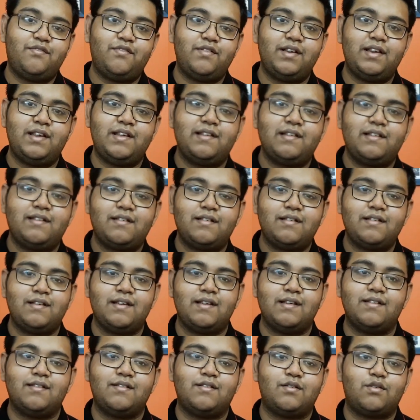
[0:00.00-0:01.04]
finish
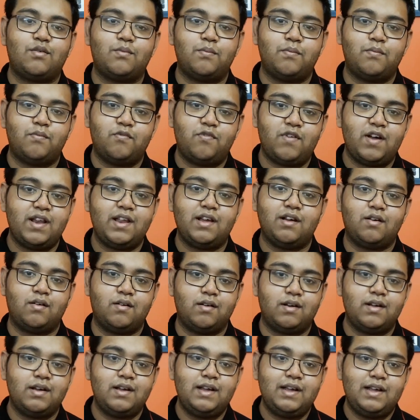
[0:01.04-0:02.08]
is very
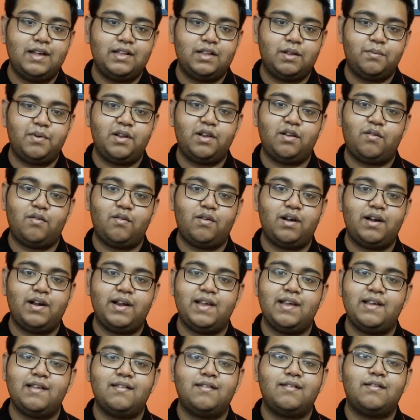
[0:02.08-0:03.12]
good. The build
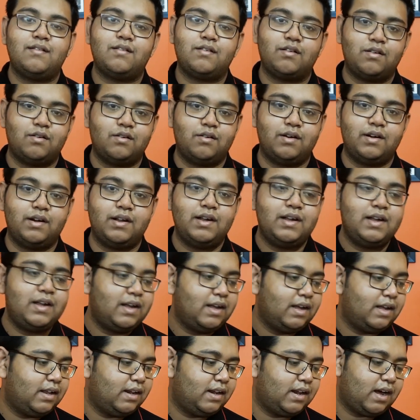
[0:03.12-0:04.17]
quality is good.
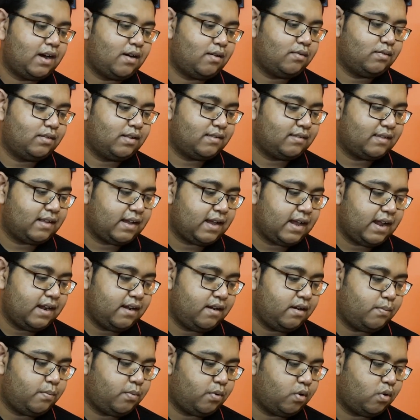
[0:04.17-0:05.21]
Now the
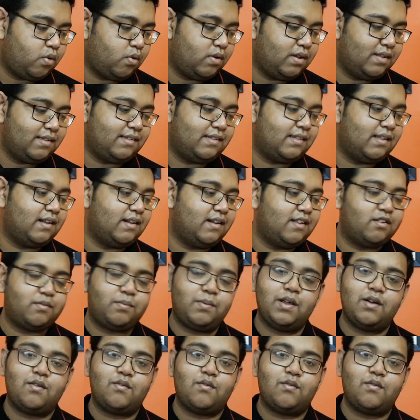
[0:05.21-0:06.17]
second pro is the display